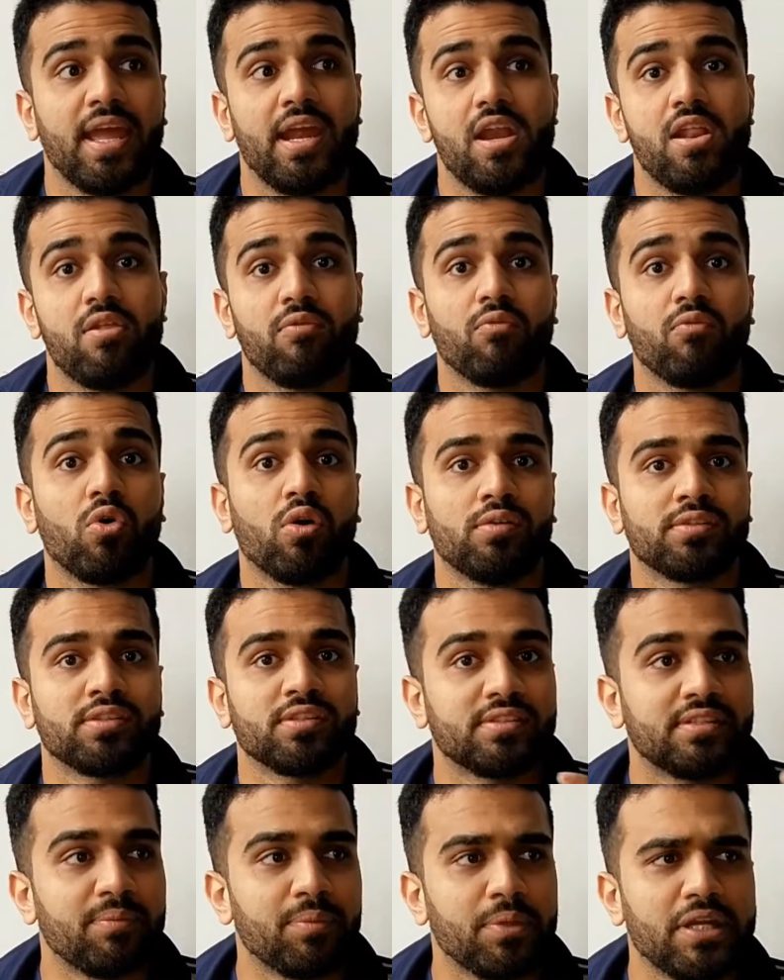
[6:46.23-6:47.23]
It
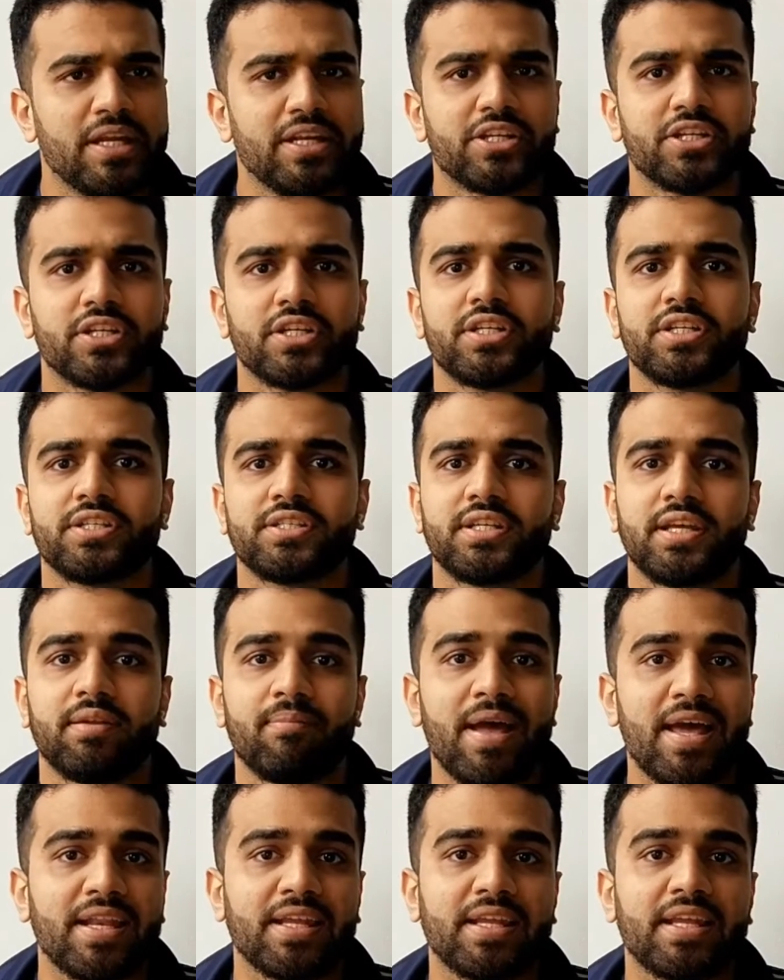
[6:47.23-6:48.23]
involves simulators
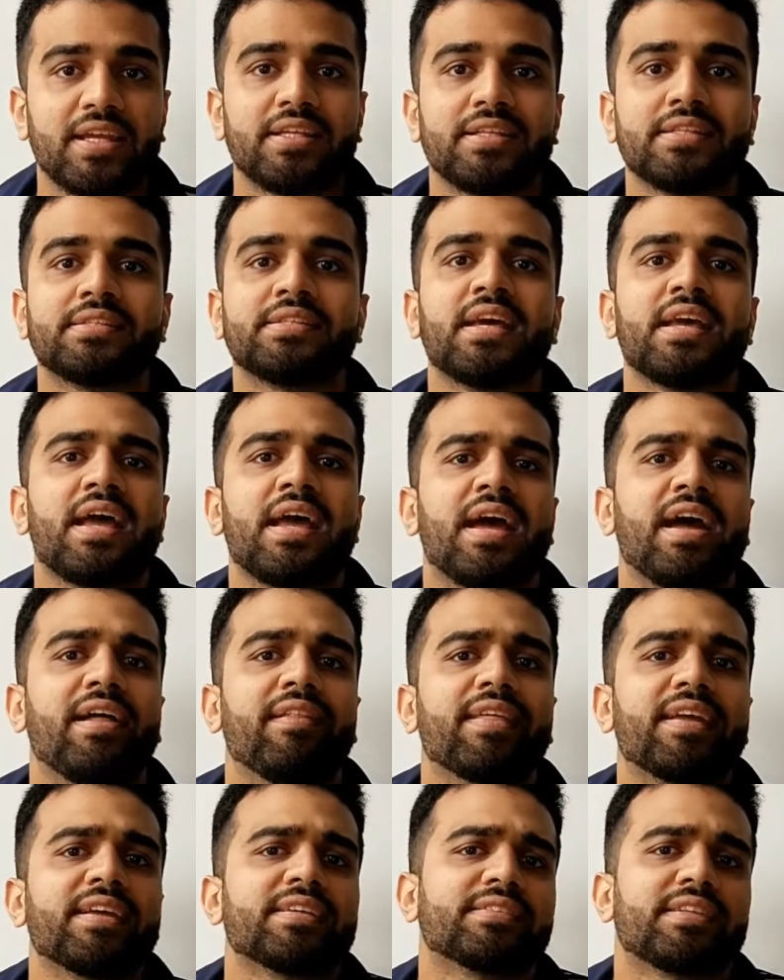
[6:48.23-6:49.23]
and mannequins
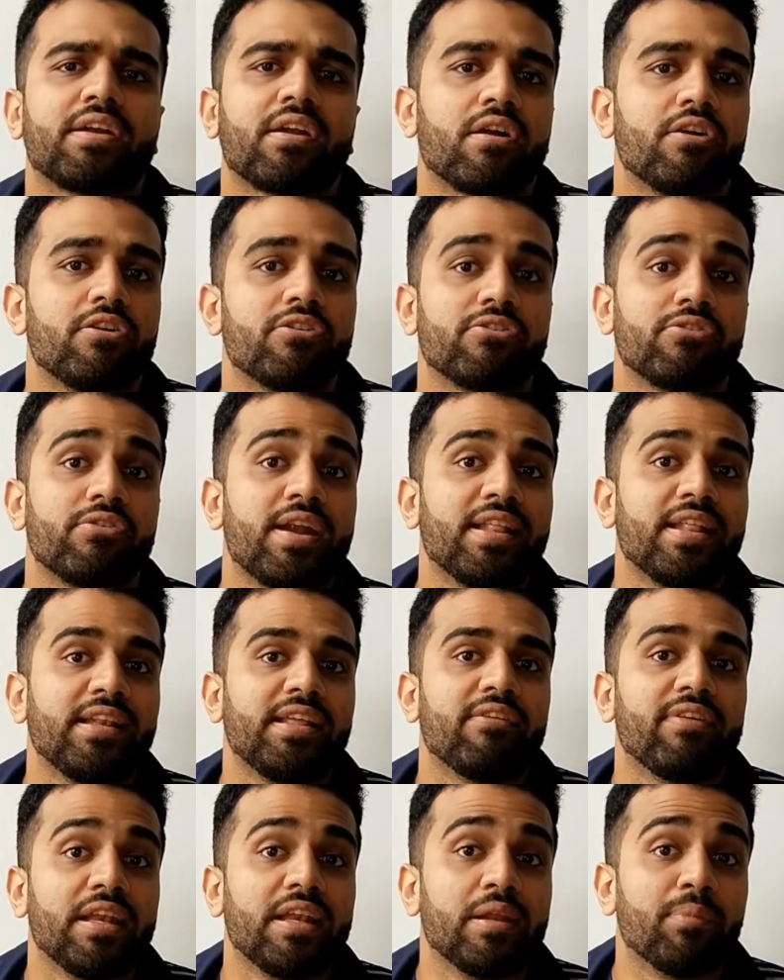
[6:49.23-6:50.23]
and things that aren't
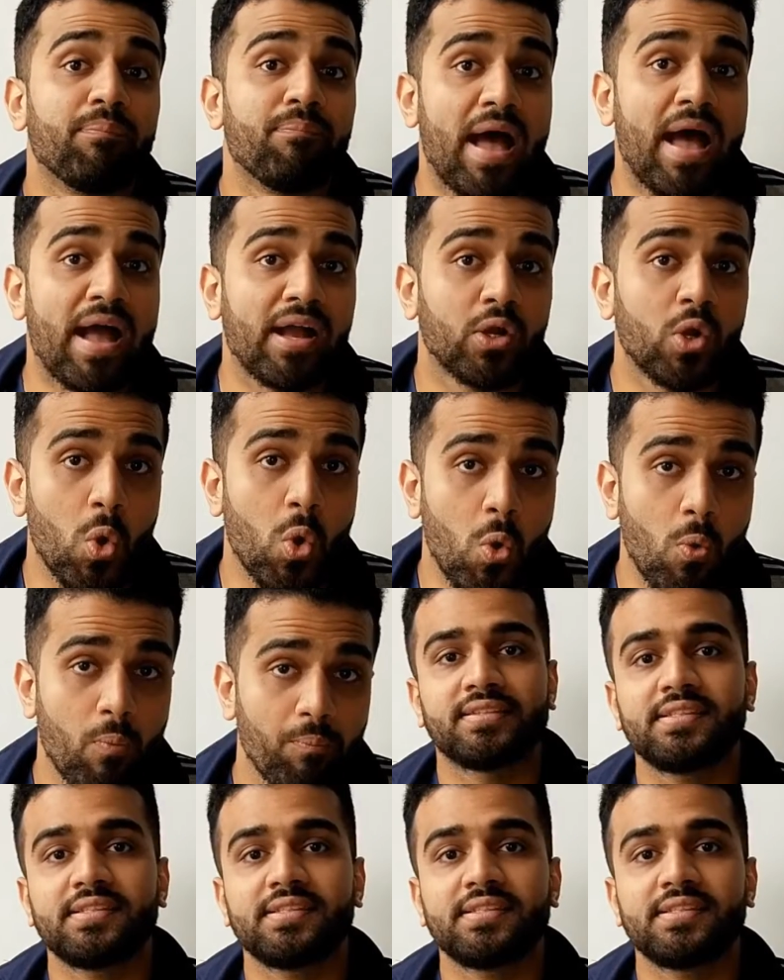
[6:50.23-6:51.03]
readily available back home.